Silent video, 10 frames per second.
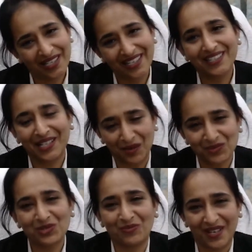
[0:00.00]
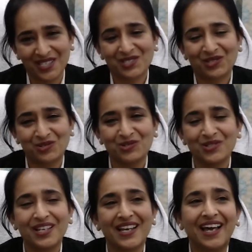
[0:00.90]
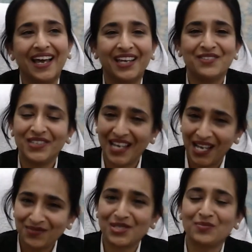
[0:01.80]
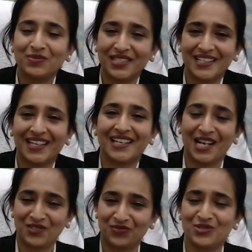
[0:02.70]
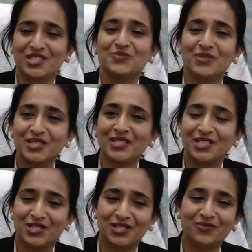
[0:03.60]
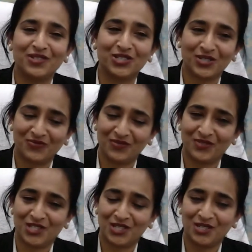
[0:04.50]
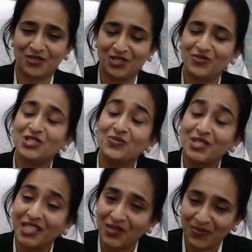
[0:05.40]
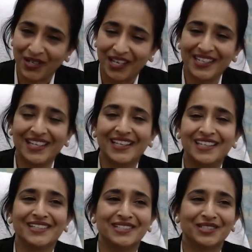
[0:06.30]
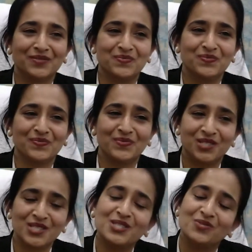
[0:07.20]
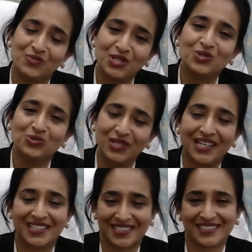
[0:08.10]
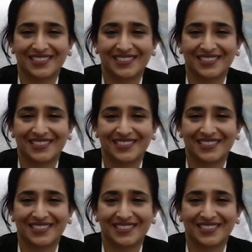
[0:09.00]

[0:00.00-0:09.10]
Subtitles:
again come to my school and we have something like heartfulness meditation, which we take pride. And yes, we do that.